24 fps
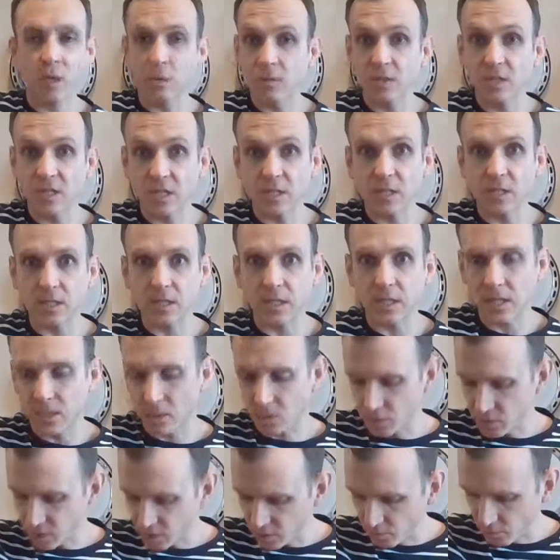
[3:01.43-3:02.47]
which is a D,
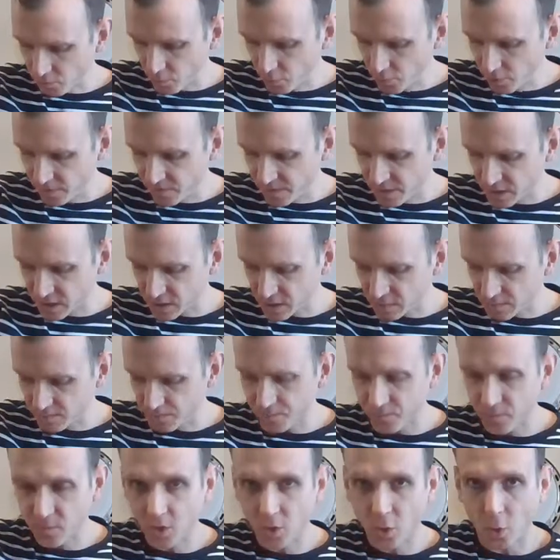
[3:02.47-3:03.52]
so it's the root of this
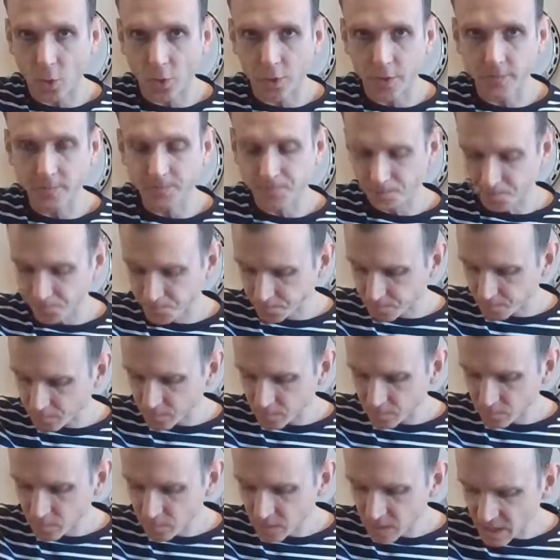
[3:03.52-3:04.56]
chord.
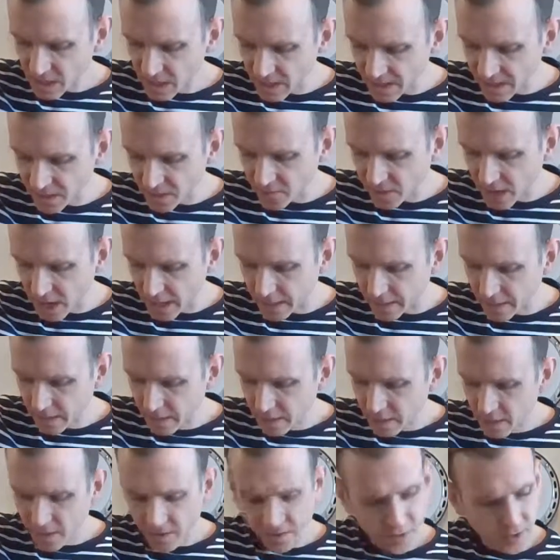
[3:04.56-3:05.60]
And then you've got
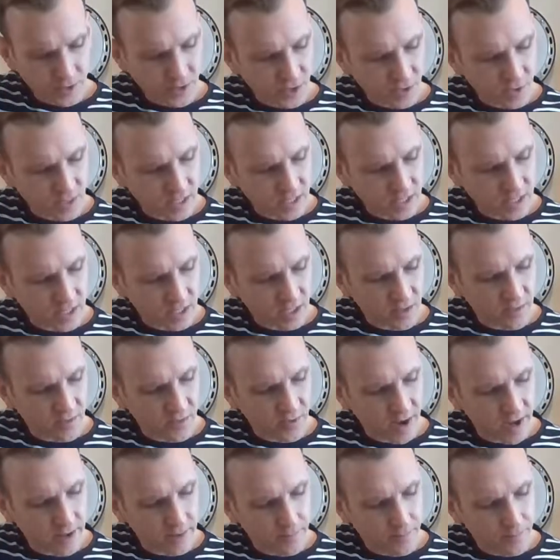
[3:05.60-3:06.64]
3rd string, 2nd
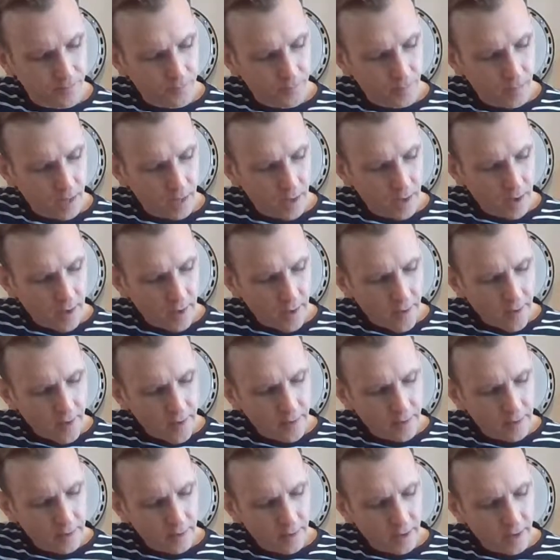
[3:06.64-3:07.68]
fret,
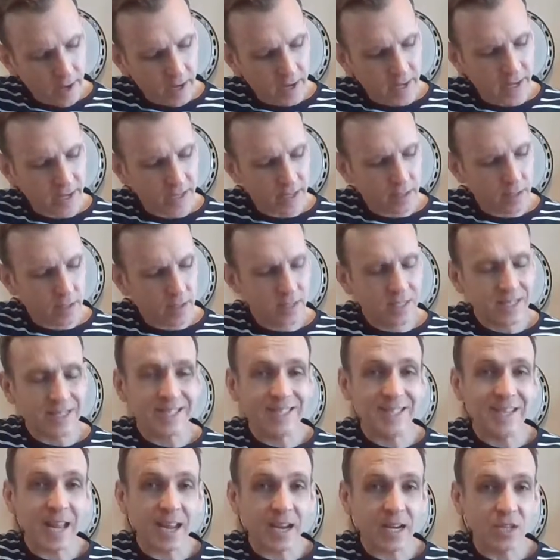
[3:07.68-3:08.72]
and then
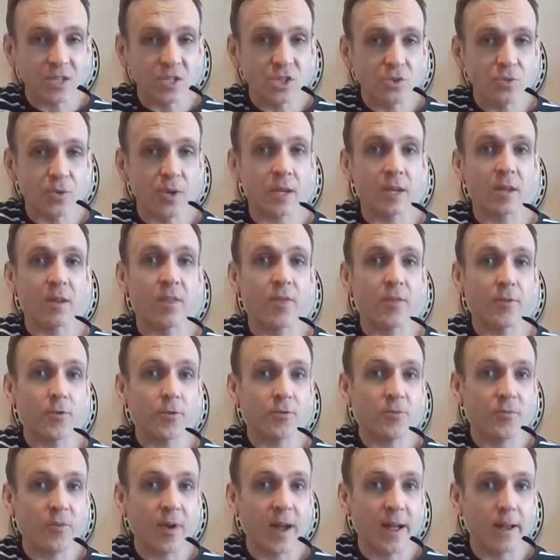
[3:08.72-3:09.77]
2nd string,
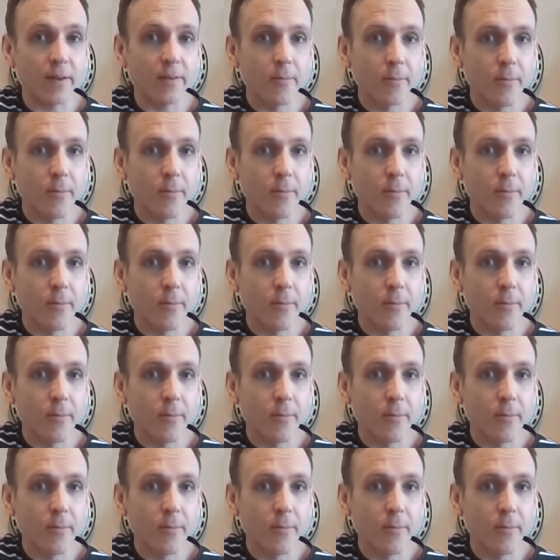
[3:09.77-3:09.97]
3rd fret,